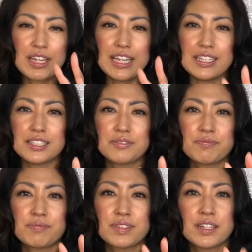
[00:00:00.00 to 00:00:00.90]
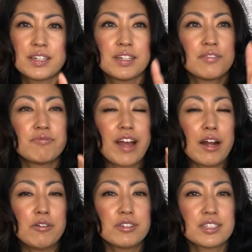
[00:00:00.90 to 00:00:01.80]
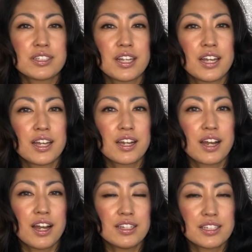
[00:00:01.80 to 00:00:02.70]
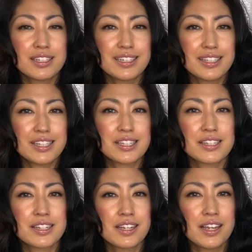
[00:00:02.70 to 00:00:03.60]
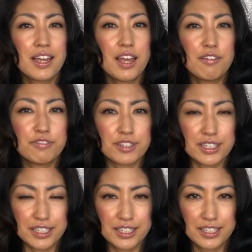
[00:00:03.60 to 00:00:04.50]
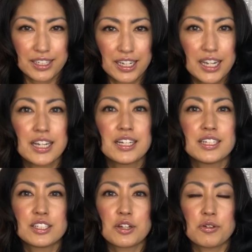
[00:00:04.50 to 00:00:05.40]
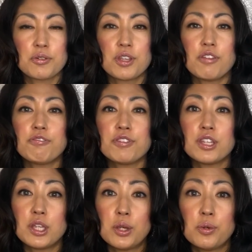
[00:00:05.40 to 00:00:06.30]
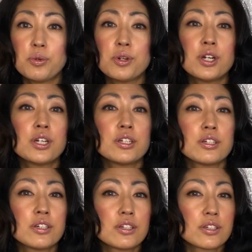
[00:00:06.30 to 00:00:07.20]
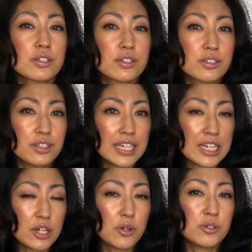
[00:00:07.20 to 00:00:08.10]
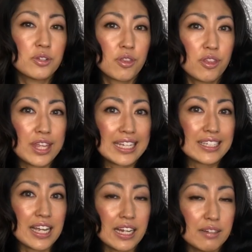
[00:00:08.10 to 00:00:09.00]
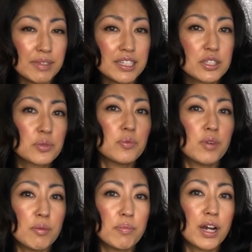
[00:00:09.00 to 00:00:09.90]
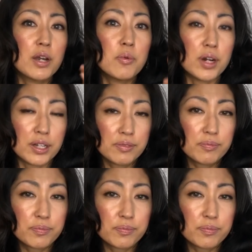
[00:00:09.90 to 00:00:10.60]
keys. Vowels, consonants, emphasis. So if you decode these elements one by one,